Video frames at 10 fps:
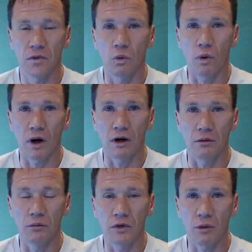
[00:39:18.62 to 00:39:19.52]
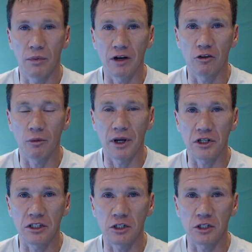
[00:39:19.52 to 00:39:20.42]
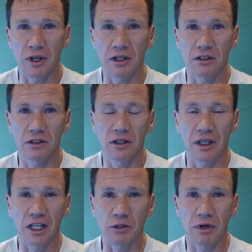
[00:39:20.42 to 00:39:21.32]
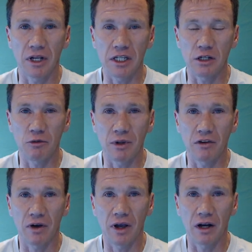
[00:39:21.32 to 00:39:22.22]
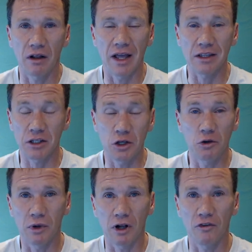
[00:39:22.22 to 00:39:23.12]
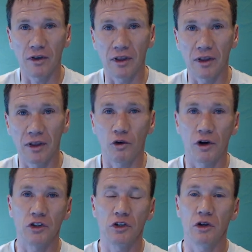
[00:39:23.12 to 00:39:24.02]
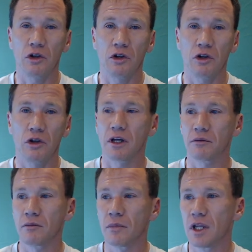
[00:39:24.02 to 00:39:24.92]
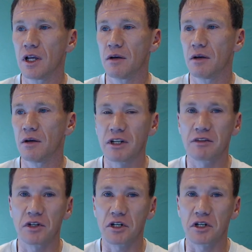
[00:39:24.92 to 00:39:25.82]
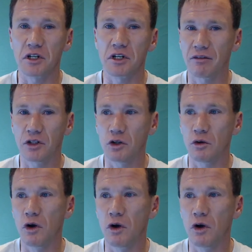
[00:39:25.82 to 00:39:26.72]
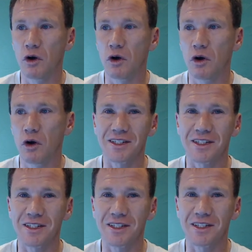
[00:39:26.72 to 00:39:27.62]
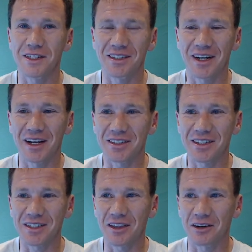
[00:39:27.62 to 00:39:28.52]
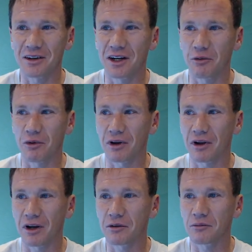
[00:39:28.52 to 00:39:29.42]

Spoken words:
water company information just because, again, that's pretty easy for me to find. I'll ask you, but I'll fill it out for you so you know it's done. And the rest of it you're going to have to do, or we can sit down at your house together and work on it.